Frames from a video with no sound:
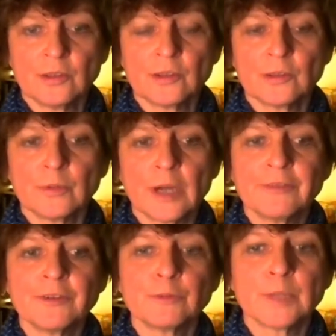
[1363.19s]
So
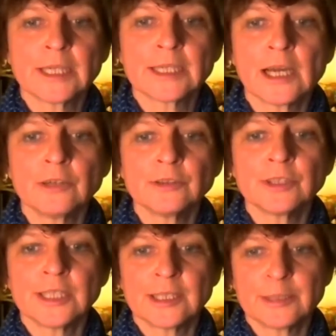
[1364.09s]
whatever we
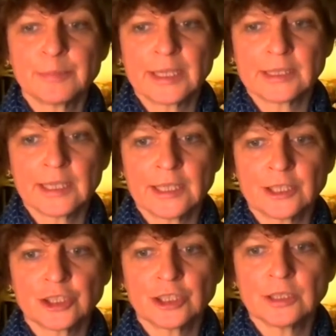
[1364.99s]
encounter in the
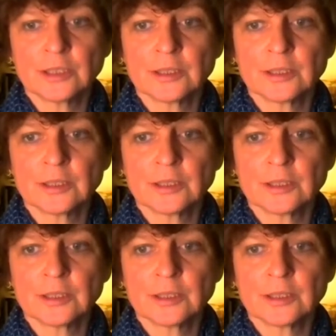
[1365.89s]
meditation,